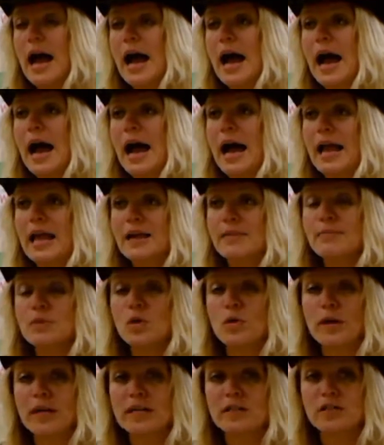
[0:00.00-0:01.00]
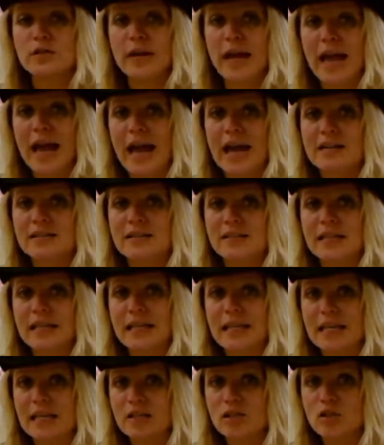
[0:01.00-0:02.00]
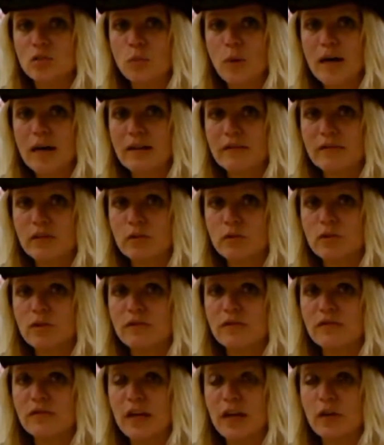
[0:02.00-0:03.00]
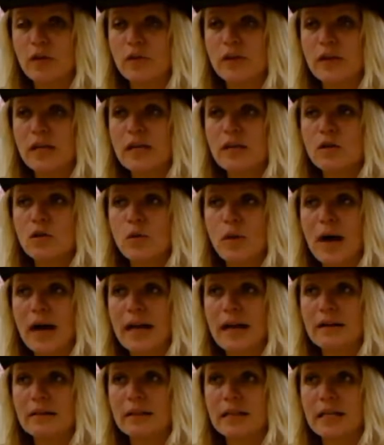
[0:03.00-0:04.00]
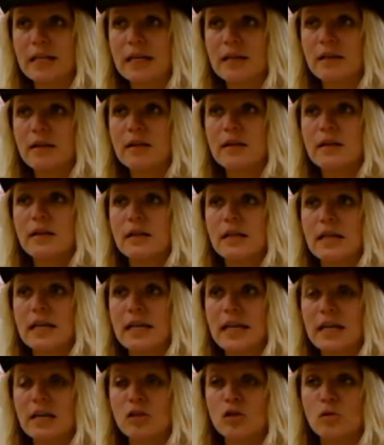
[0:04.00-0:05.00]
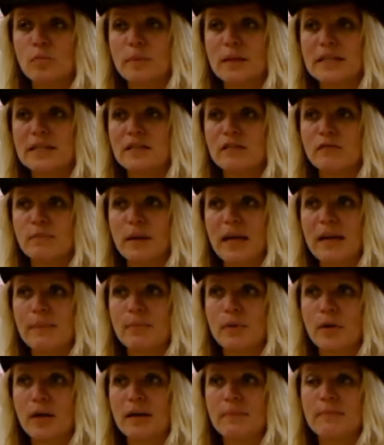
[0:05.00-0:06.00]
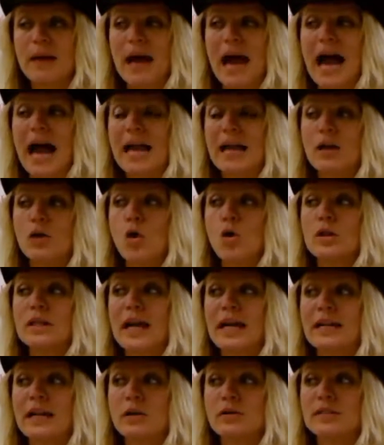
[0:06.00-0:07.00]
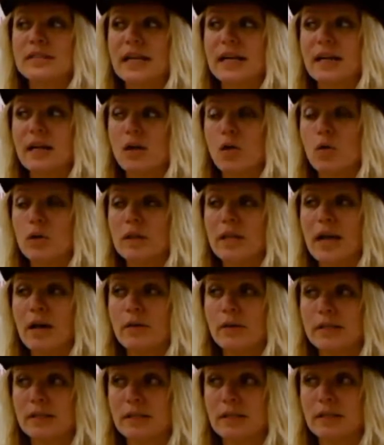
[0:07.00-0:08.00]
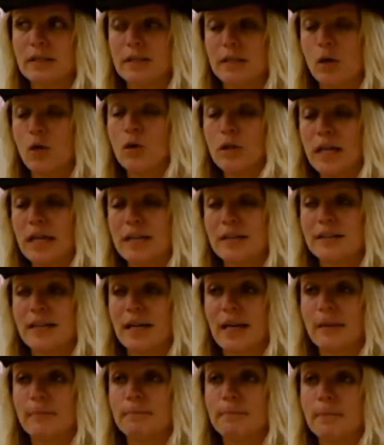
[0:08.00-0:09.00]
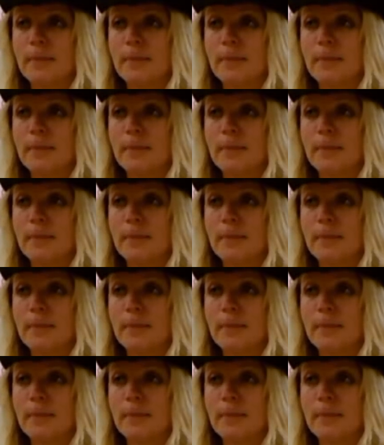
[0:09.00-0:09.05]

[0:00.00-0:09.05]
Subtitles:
I am going to ask each one of you to very quietly get your piece of paper. Hold on a second.